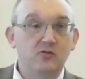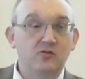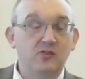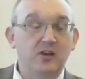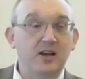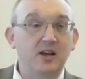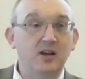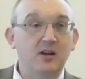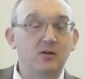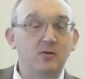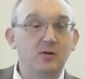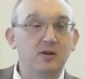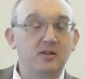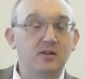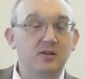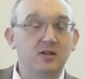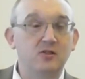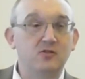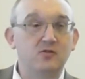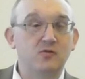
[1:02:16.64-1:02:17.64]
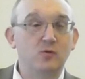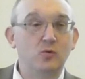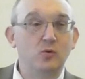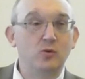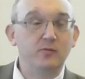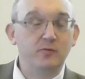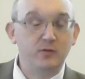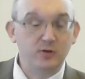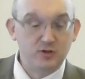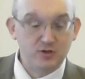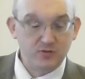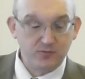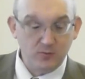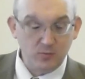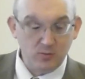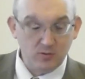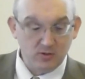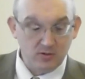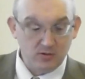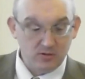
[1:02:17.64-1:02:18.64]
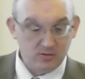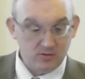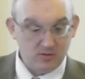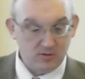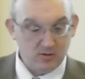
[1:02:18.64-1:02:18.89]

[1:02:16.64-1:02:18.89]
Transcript: 2 Corinthians 4 verse 4.